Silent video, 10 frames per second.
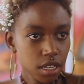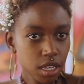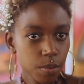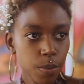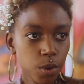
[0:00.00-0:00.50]

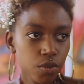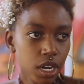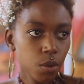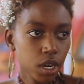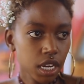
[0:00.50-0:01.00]
the people who
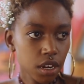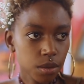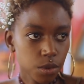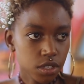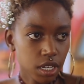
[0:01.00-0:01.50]
really want to hear
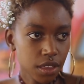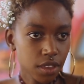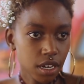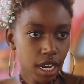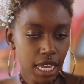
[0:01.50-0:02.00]
the music and
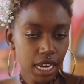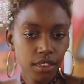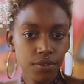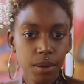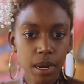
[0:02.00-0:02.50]
then getting
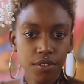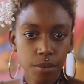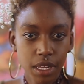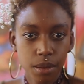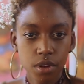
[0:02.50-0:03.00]
the feedback
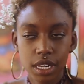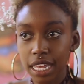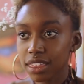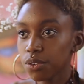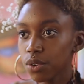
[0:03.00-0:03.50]
from them
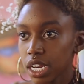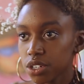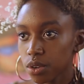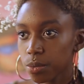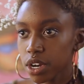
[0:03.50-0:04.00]
like they really
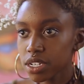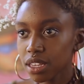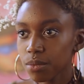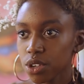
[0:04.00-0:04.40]
do appreciate the